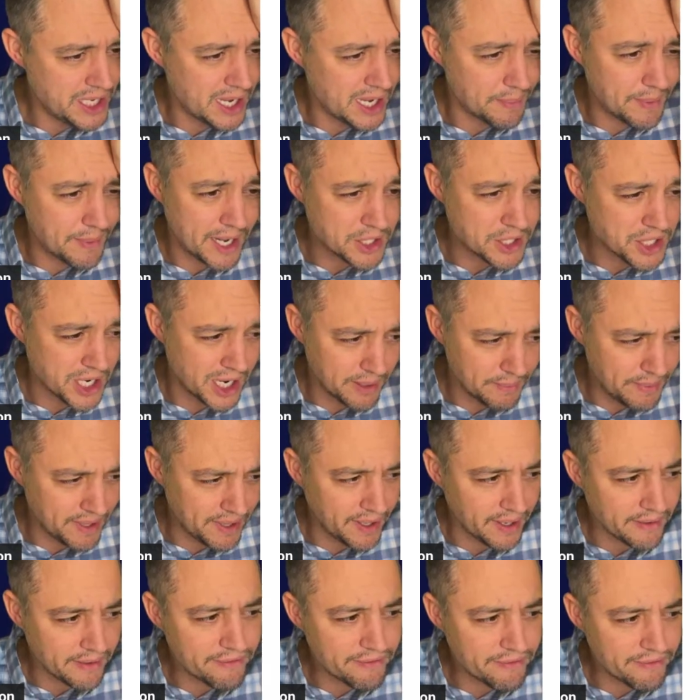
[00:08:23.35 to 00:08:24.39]
I'm not trying to be
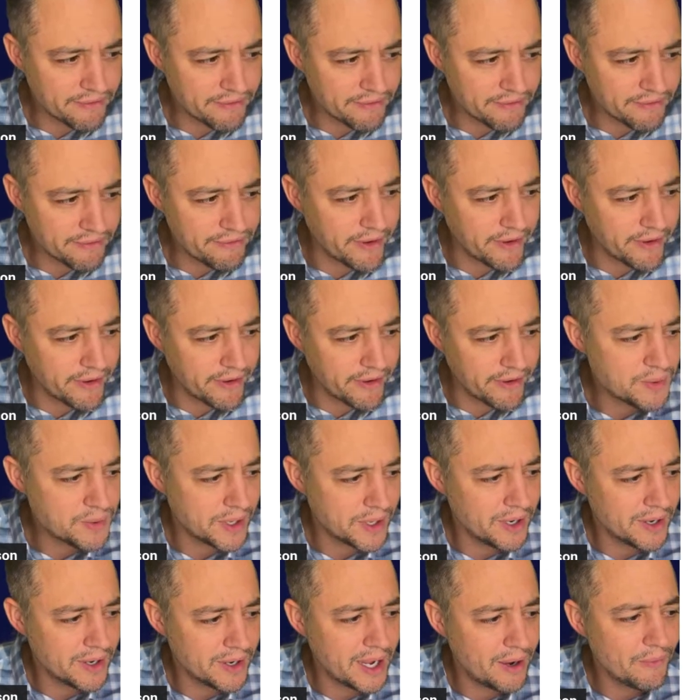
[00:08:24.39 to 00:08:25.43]
like fun or anything on the Twitter
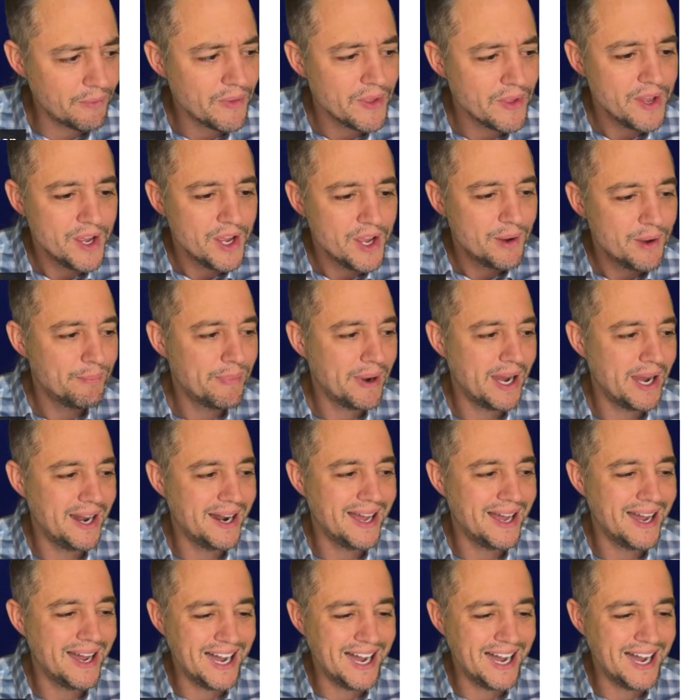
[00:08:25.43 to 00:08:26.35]
account, but,